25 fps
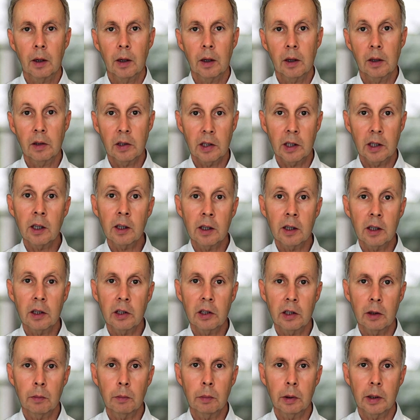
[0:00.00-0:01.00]
Consider
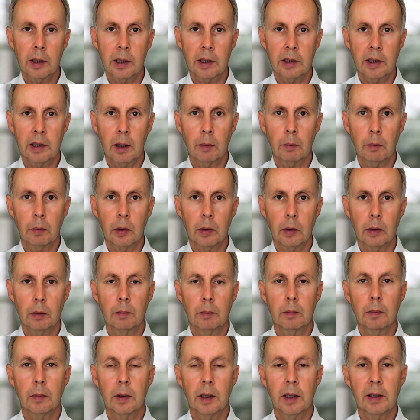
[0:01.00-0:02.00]
this simple example.
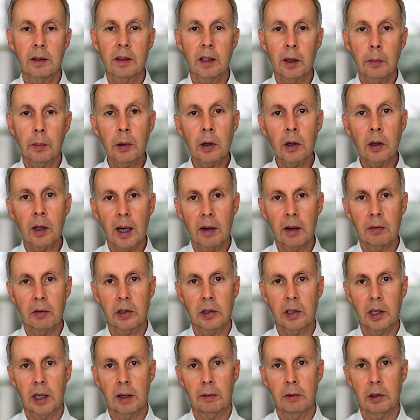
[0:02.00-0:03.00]
A typical
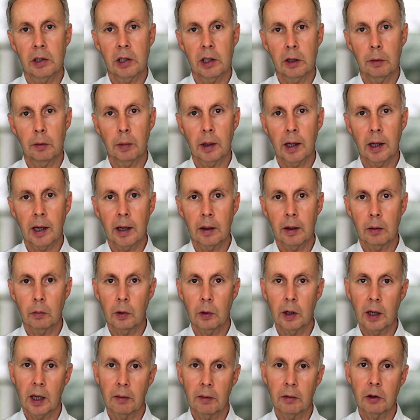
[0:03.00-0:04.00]
FSAVC plan
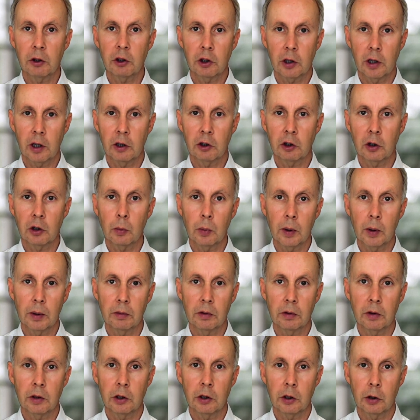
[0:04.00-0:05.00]
will have a charge
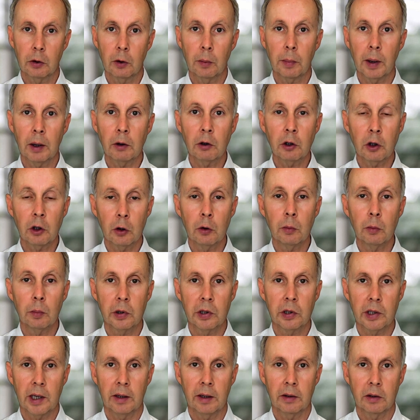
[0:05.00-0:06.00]
equivalent to about
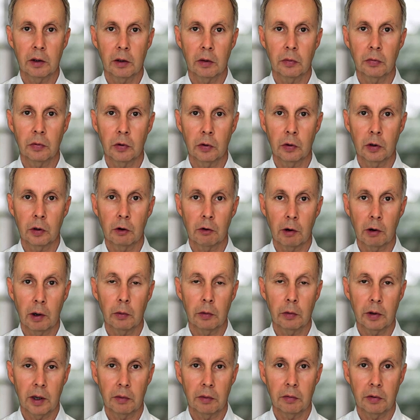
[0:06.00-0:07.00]
2% of the fund
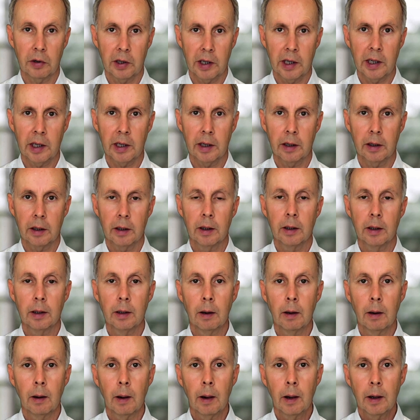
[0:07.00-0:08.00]
growth every year.
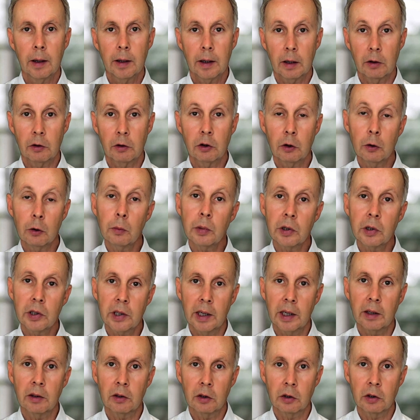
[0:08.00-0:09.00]
Now,
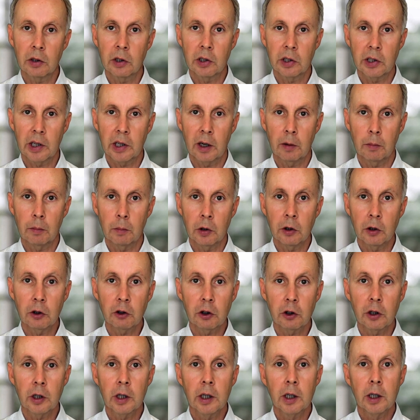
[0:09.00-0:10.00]
2% doesn't sound
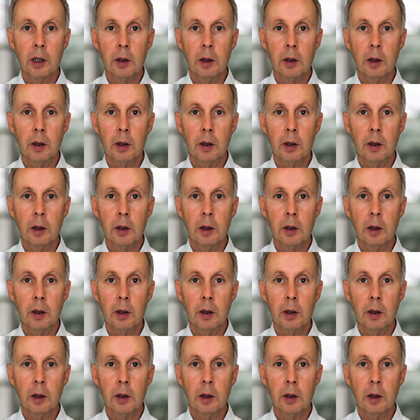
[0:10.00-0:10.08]
much,